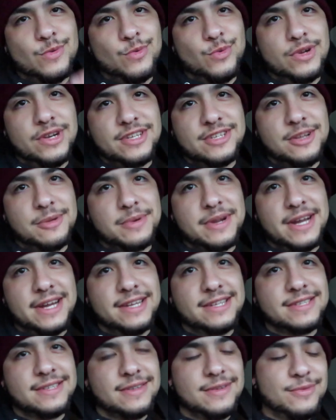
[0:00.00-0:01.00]
What is up,
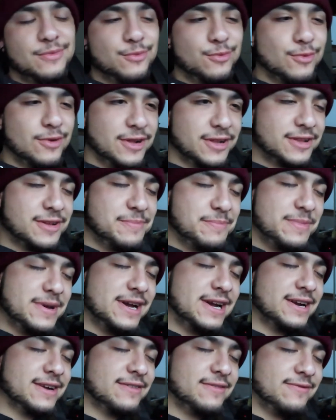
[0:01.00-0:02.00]
guys? Welcome
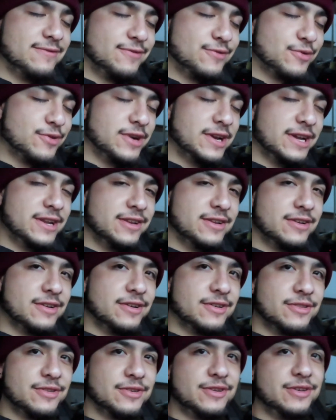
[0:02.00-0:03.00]
back for
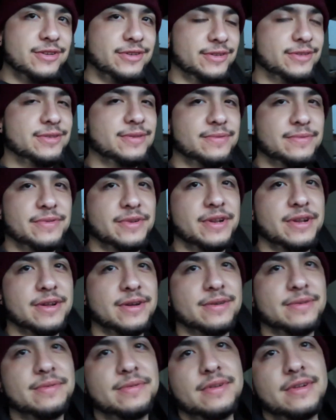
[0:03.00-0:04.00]
another YouTube
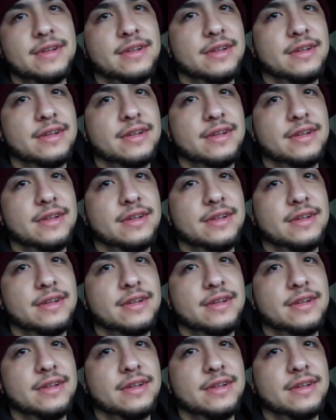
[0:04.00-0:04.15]
video.